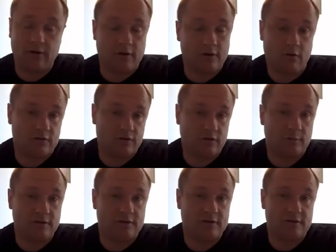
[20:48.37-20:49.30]
like hot
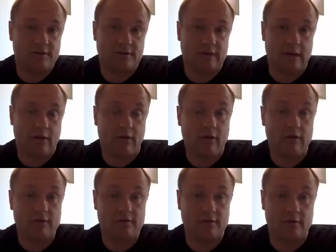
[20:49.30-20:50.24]
Jupiters in our
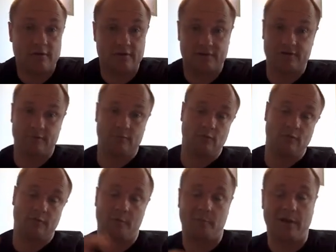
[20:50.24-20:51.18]
own solar system. All
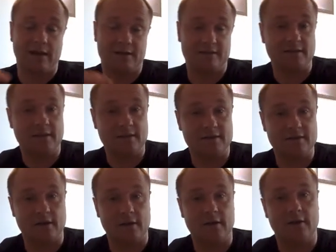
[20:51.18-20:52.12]
of the planets near the
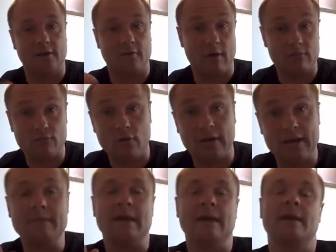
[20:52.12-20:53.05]
Sun are quite
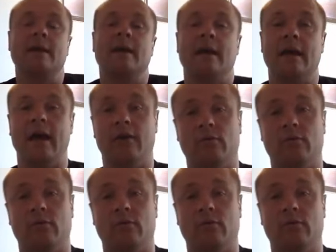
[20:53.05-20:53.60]
rocky, and